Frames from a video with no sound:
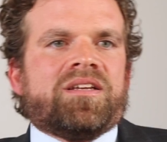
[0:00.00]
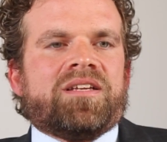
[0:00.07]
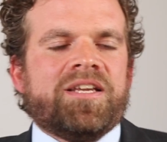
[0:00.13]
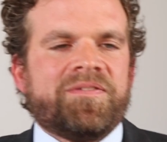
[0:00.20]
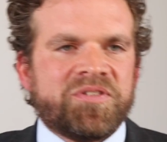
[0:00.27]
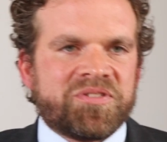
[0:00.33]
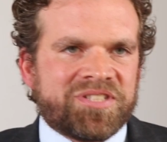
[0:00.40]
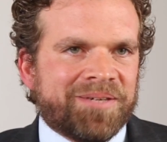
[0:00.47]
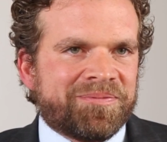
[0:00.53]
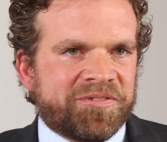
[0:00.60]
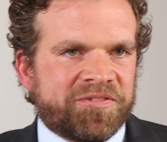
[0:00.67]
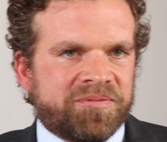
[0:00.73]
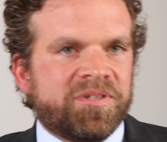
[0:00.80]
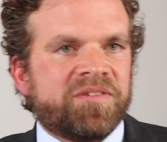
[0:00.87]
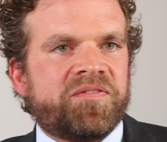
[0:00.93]
If you suffer
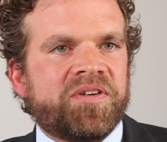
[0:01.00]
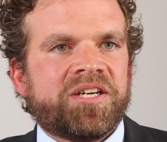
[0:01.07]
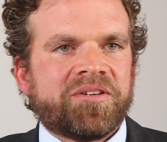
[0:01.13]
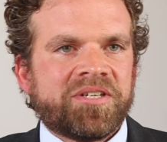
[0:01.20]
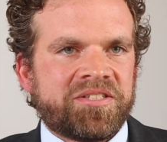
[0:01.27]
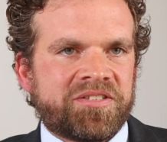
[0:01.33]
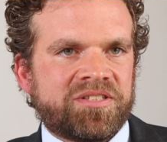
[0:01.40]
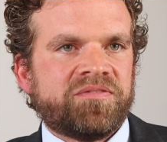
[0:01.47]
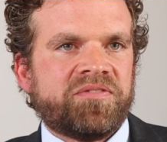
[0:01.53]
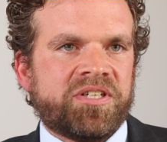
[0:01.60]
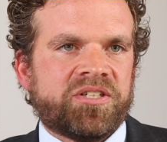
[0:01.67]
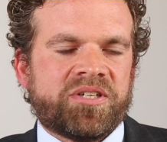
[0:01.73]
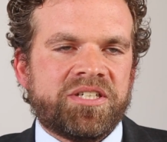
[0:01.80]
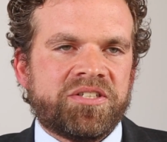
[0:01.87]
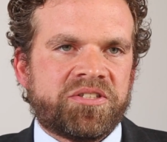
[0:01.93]
from a very
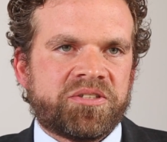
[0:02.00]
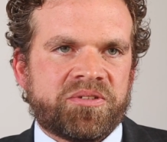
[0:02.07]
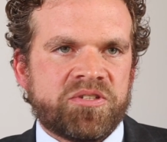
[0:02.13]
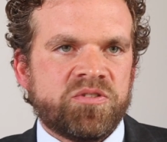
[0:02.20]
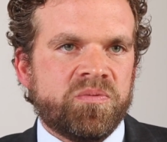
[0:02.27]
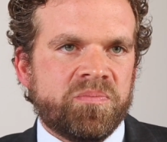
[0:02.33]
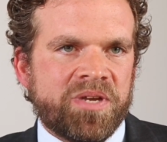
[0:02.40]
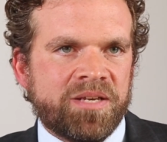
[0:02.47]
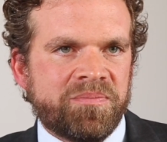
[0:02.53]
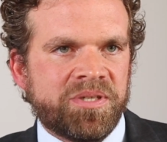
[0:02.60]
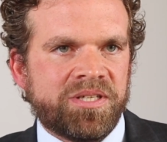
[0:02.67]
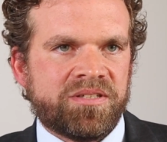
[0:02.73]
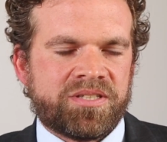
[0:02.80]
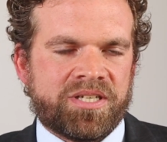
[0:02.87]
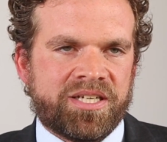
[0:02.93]
severe injury, you may
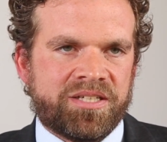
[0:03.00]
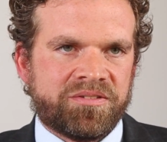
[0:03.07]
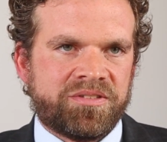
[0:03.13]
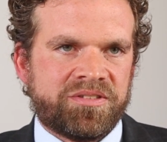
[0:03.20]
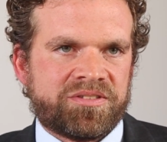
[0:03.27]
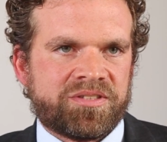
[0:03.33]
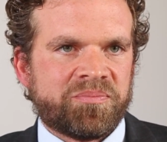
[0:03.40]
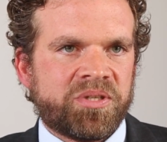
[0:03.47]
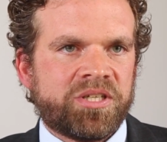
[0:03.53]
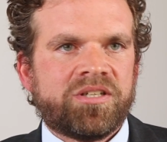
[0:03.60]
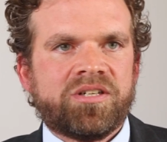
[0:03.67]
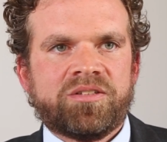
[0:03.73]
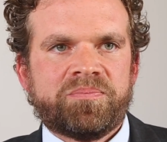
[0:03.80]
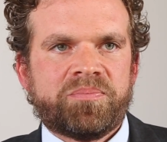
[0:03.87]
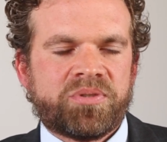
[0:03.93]
be entitled to something
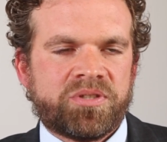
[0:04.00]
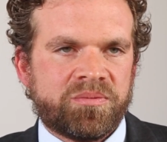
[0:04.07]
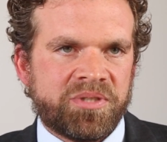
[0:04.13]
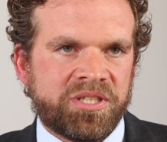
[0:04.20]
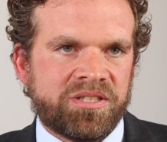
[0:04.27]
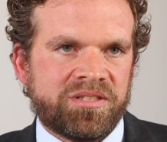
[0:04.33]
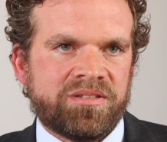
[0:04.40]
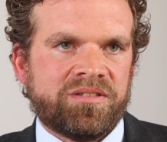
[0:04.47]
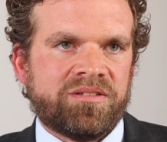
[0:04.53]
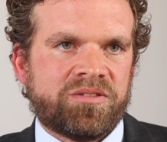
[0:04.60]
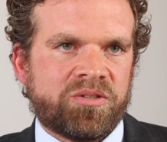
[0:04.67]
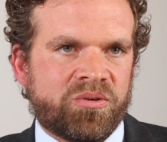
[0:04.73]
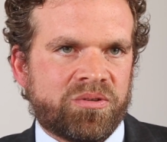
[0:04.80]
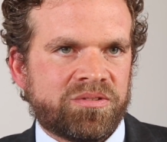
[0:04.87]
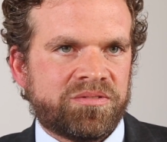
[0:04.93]
called permanent
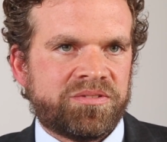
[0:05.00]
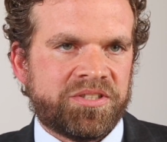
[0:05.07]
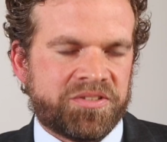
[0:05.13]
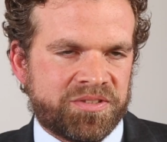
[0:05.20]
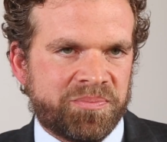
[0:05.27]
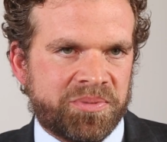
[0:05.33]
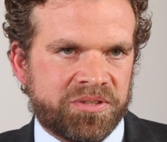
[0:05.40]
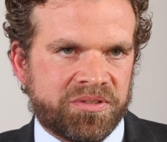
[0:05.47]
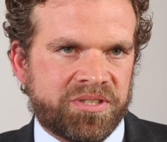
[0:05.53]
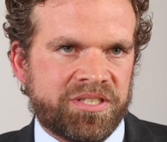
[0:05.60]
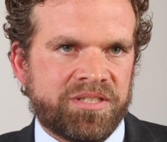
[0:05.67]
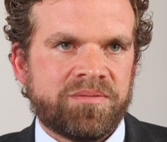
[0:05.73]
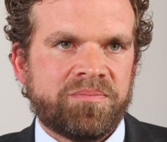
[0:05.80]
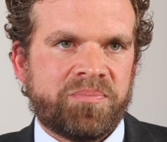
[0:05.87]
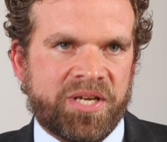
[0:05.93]
total
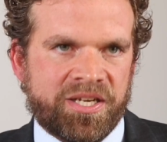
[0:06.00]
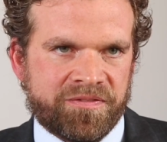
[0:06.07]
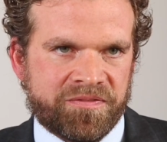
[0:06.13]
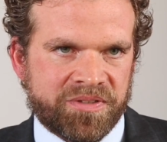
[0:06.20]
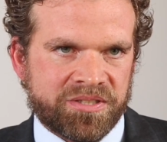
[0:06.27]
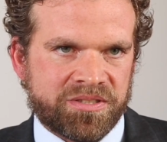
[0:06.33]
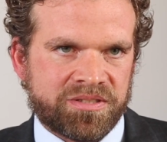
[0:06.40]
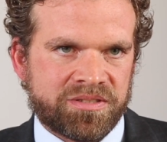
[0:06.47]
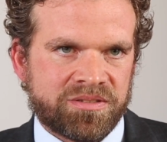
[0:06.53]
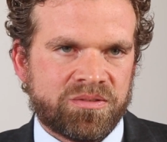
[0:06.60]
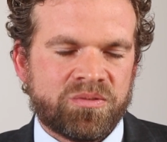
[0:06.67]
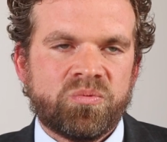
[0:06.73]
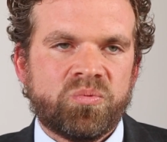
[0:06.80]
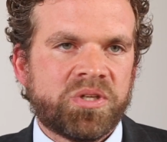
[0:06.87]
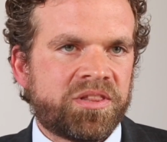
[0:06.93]
disability benefits.
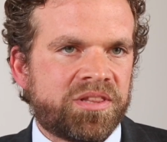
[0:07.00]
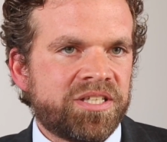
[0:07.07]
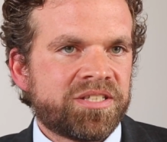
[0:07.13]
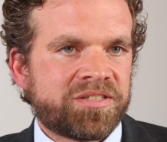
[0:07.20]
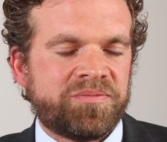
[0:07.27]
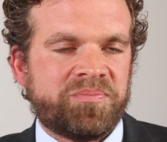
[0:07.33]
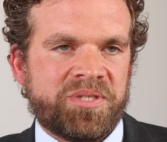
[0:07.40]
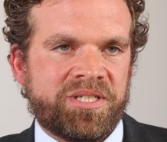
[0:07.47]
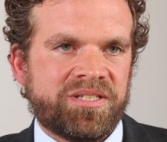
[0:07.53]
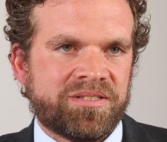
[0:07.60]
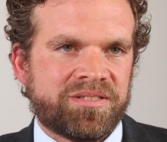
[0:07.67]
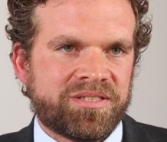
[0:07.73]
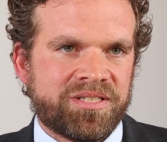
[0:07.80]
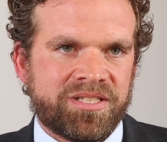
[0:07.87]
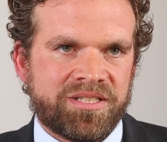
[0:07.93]
What this
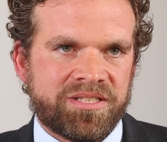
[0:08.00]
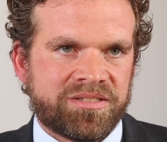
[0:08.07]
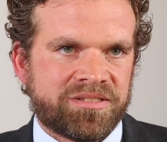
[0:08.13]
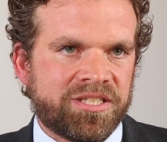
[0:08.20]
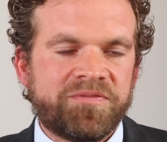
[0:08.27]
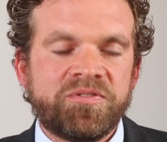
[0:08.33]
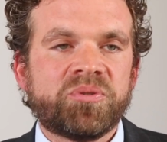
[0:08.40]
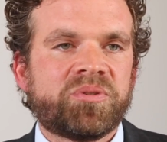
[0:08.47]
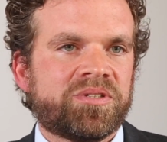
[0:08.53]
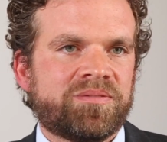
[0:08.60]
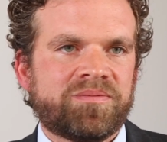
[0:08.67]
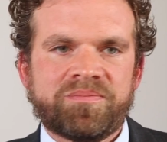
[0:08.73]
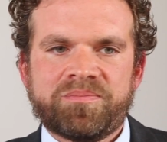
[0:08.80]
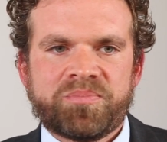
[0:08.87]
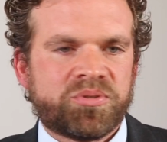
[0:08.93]
means is if you
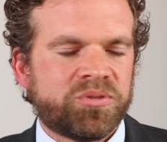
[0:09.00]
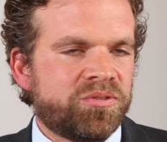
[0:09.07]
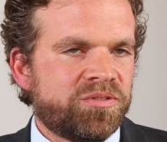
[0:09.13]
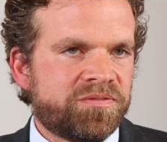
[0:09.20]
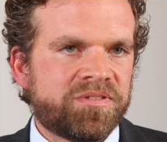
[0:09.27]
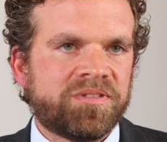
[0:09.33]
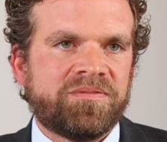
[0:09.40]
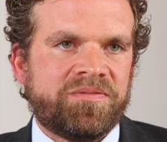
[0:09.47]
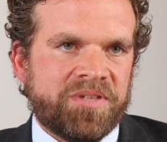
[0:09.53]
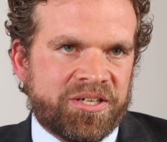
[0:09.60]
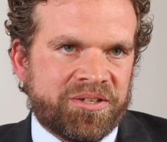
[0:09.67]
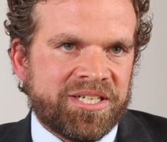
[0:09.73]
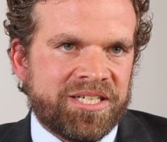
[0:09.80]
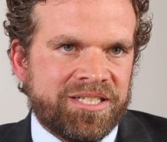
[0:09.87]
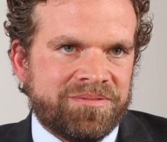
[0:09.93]
can prove
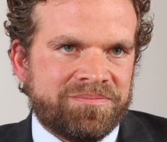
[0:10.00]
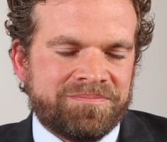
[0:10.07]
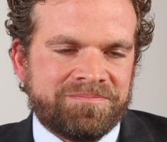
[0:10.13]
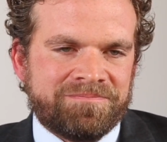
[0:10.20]
very